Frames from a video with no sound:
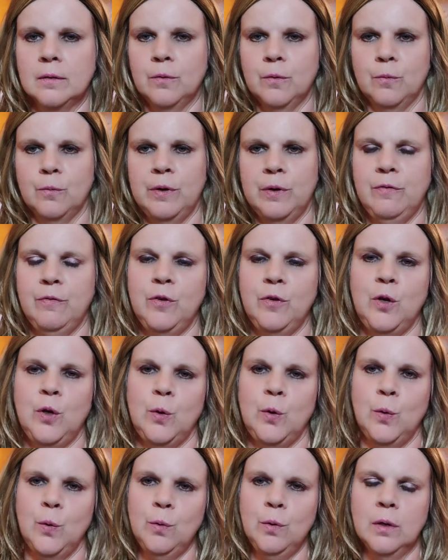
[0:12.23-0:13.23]

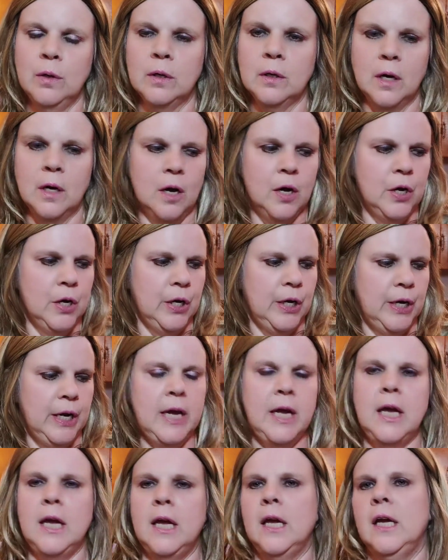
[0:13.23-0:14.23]
review on
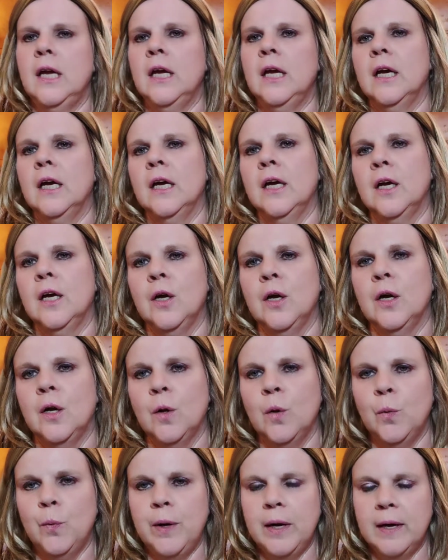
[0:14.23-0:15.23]
a
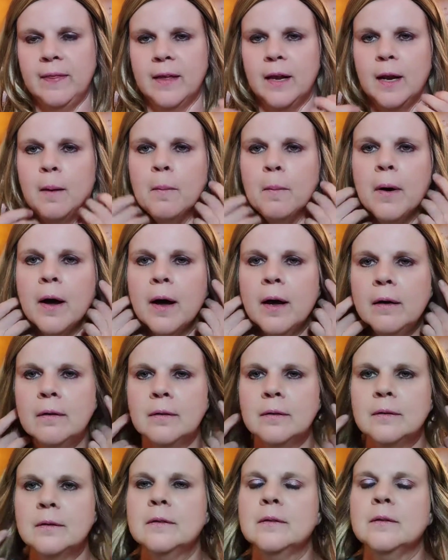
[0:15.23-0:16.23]
wig that I bought
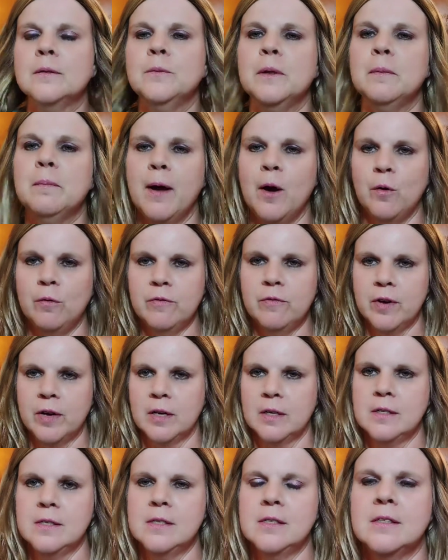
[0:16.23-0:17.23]
with my own
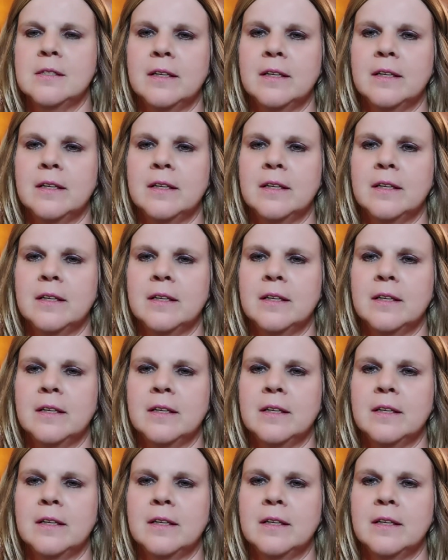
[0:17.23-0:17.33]
funds.